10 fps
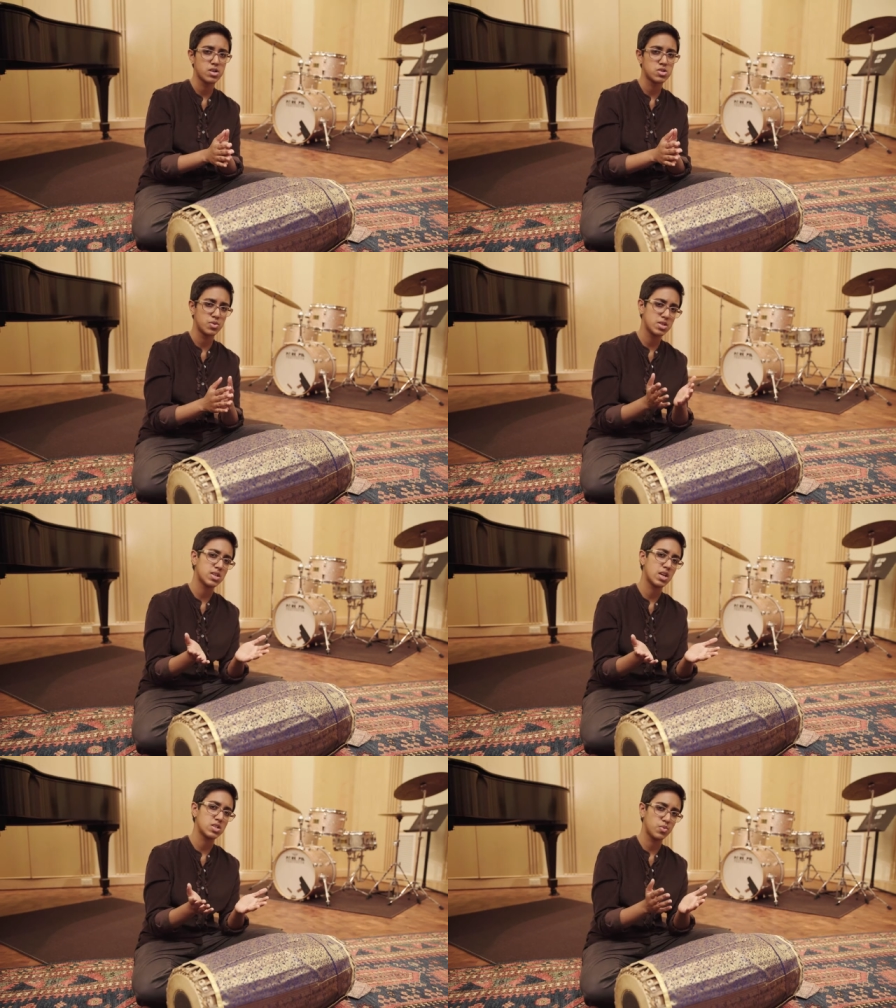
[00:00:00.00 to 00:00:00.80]
So in
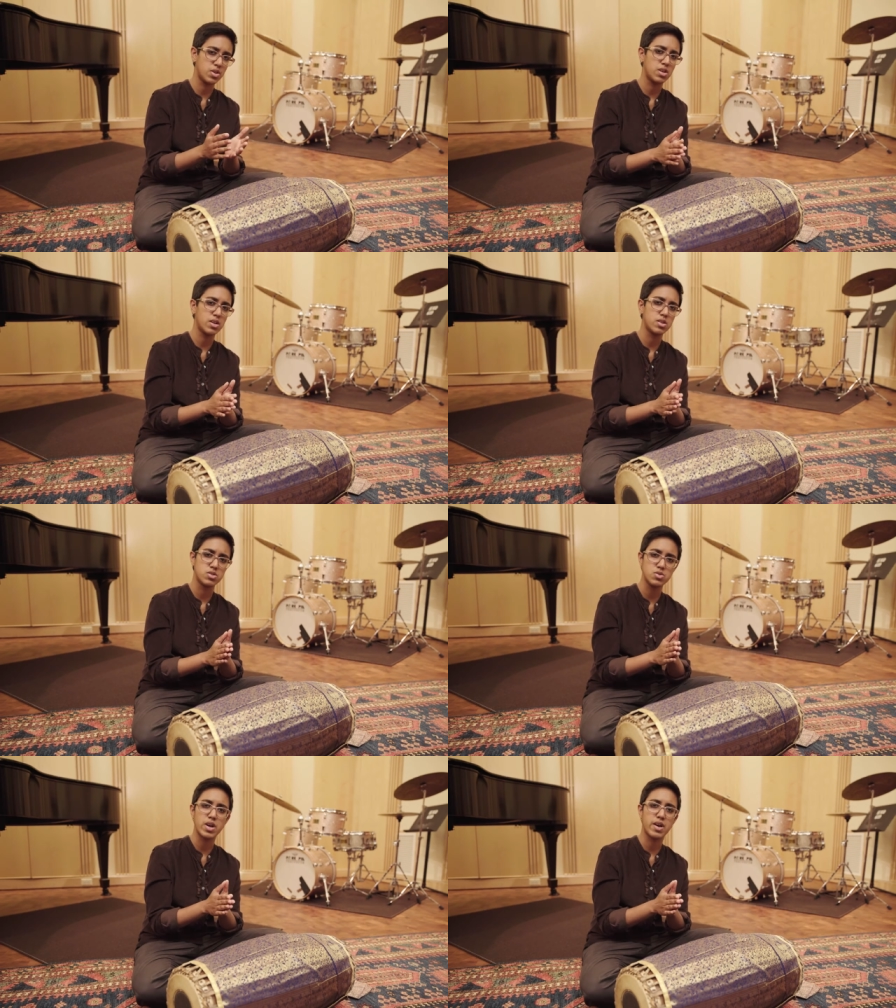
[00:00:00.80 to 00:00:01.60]
this case, we
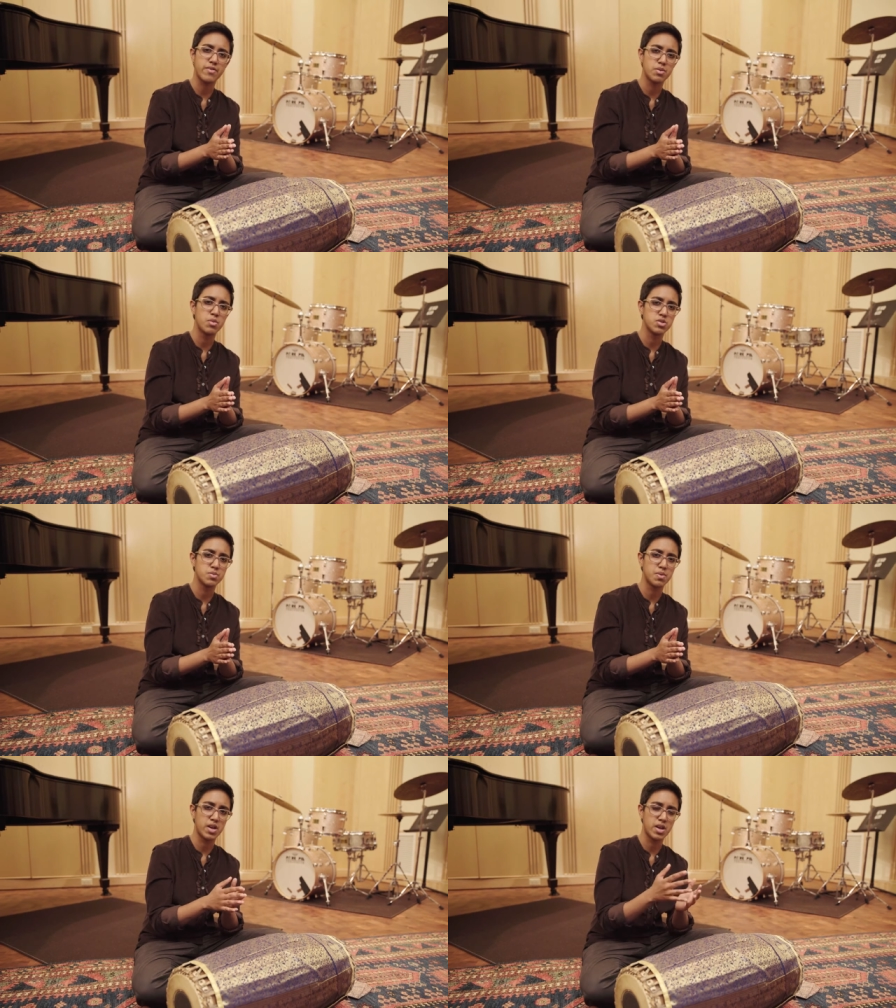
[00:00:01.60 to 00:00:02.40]
do have the
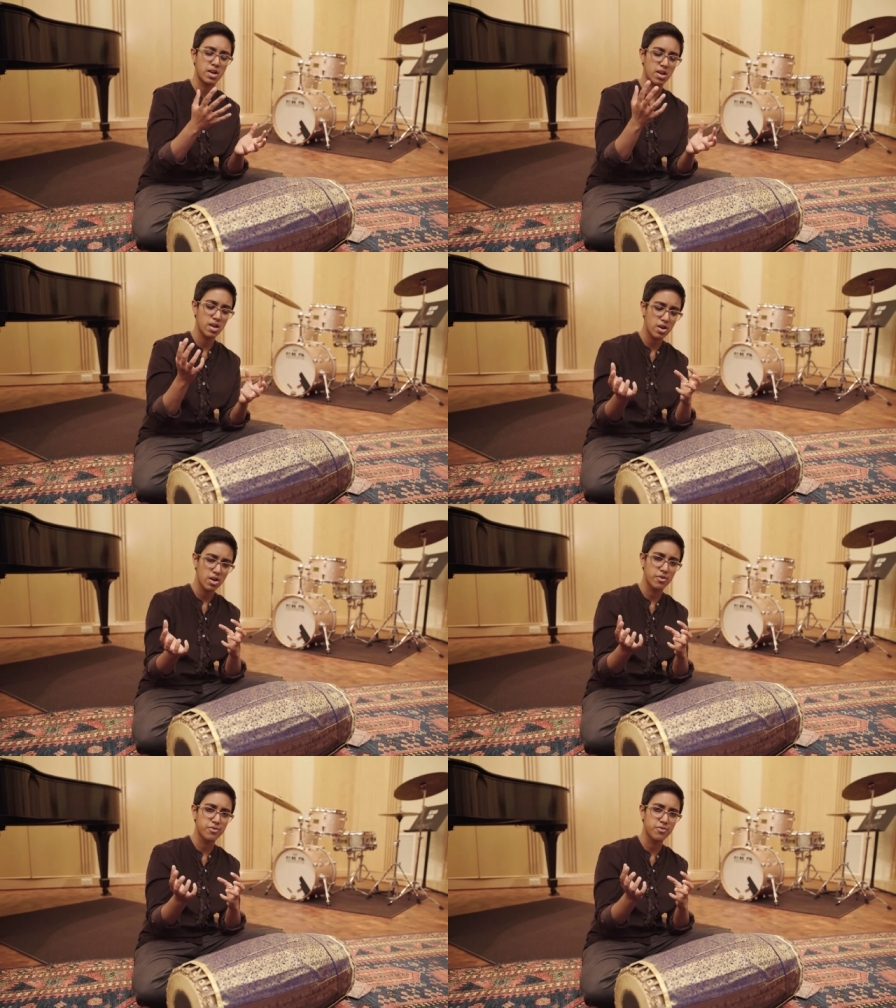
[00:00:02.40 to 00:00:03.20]
multiplying
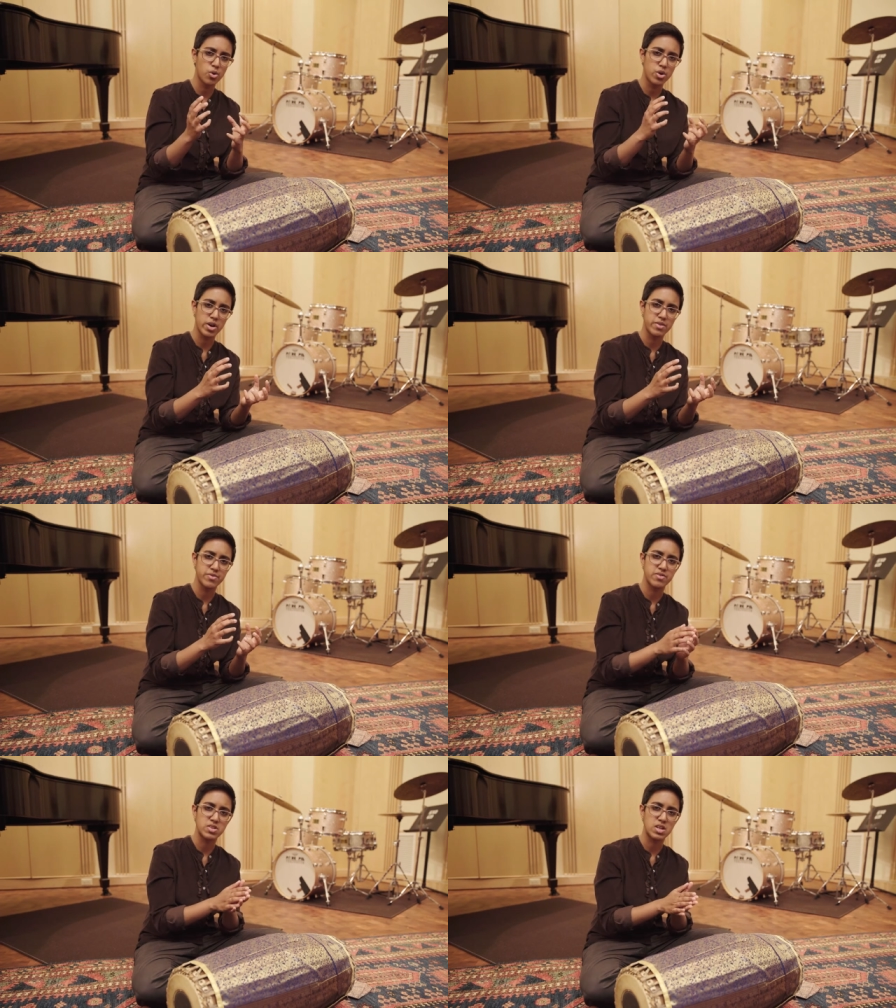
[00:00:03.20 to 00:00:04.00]
of 4
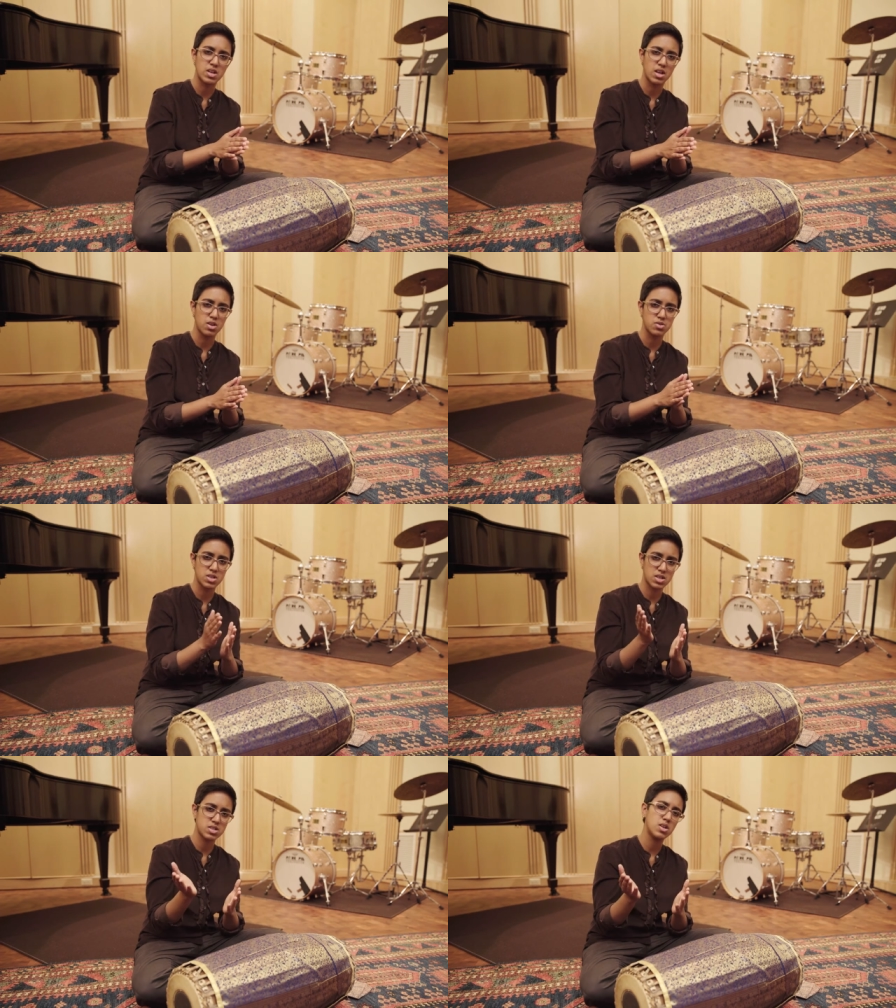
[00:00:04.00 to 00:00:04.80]
and 15 getting you
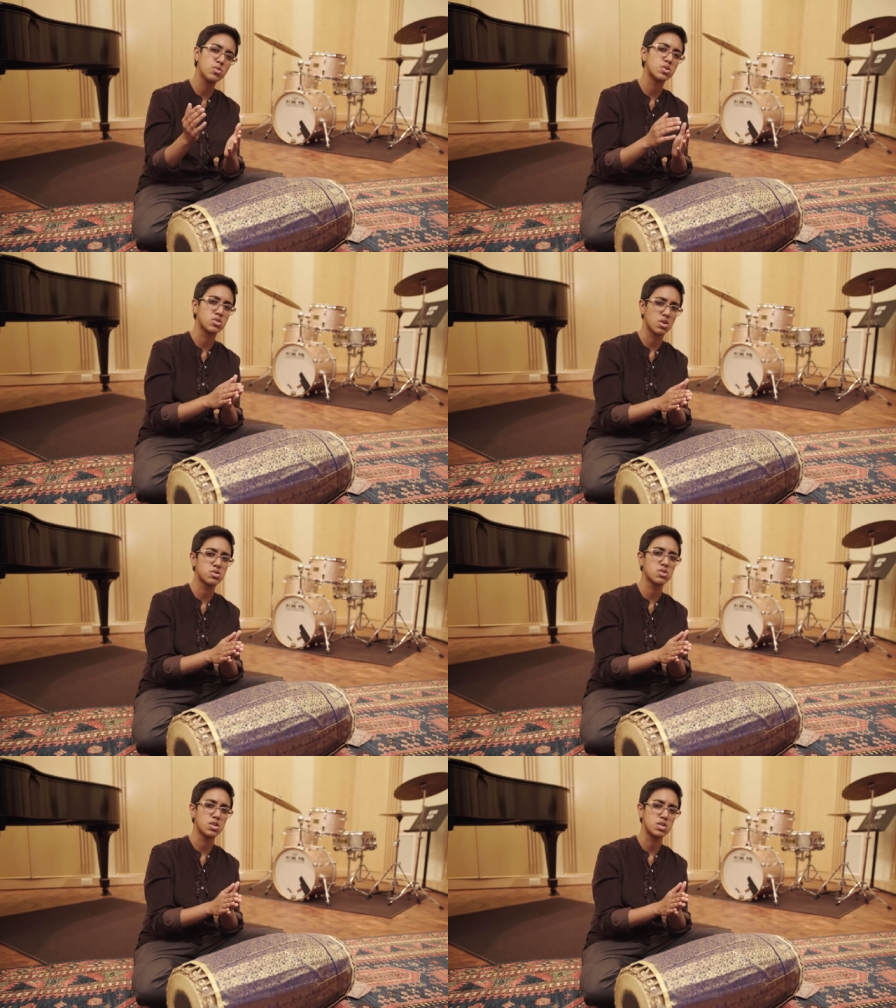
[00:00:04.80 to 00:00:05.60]
60, which is
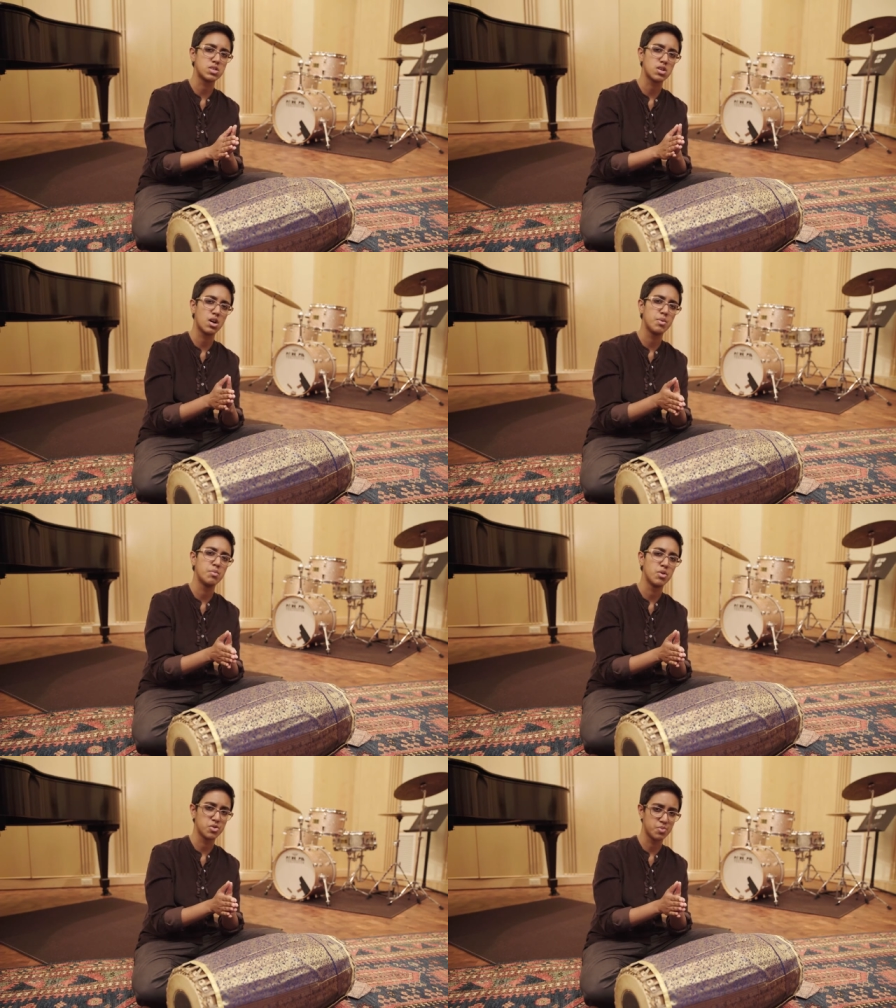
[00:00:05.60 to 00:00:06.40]
also the least
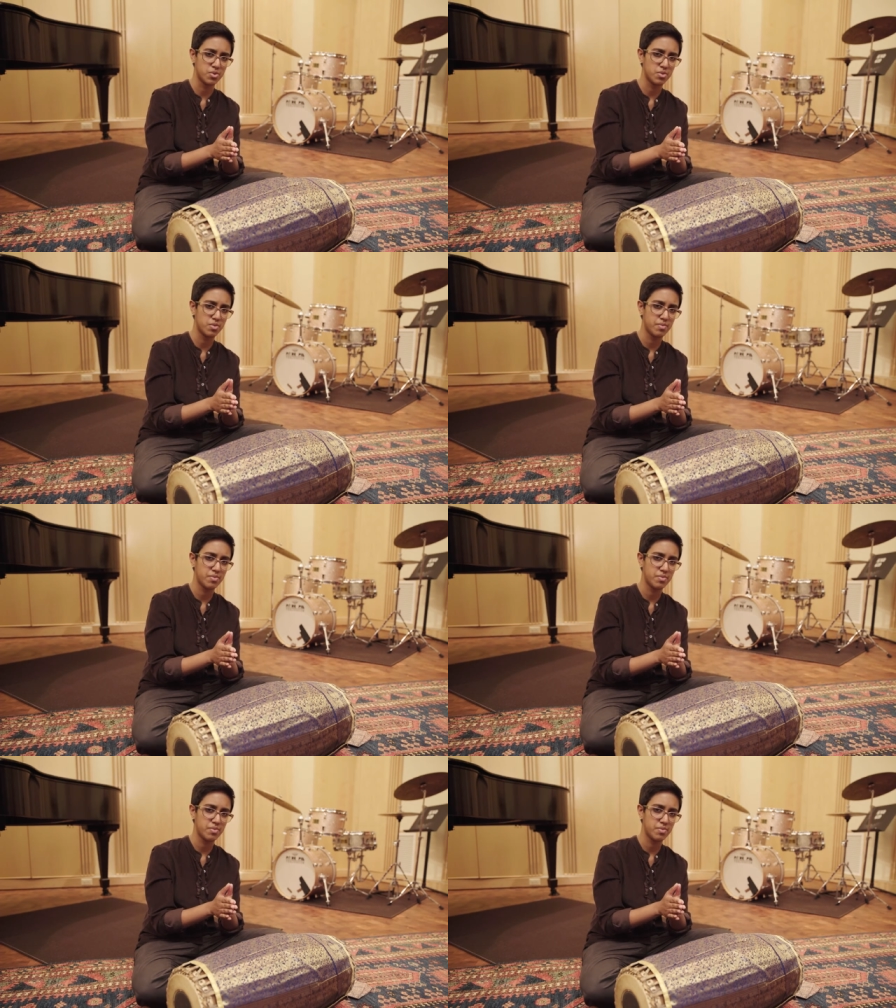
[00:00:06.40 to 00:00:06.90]
common multiple.